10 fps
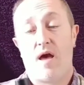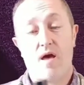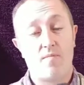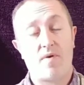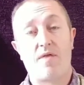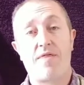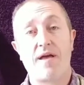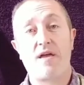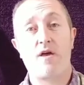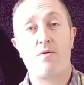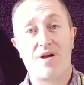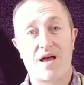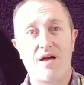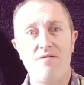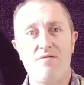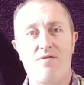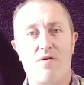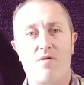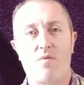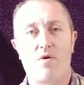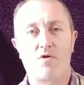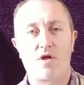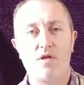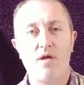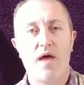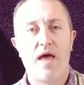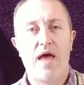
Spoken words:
Thank you again for watching.